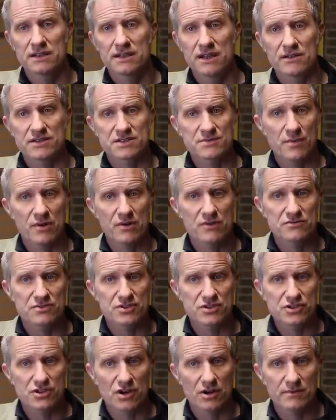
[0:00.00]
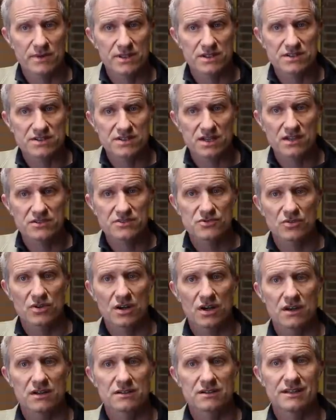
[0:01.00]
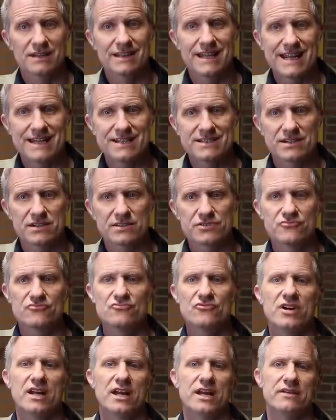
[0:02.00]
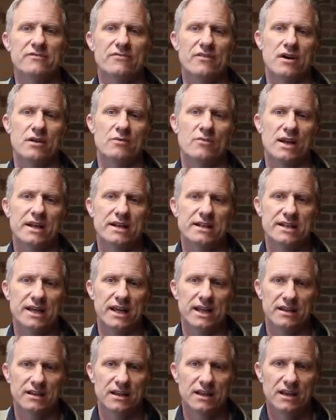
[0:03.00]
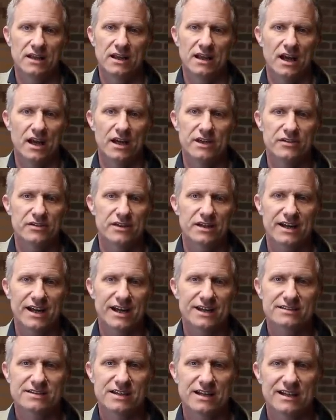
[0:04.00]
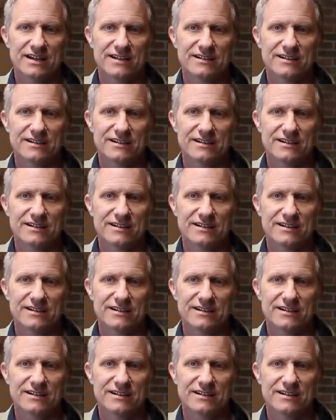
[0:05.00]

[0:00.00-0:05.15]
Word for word: Now experience has shown me that stencil card lasers really very well indeed, and you can cut it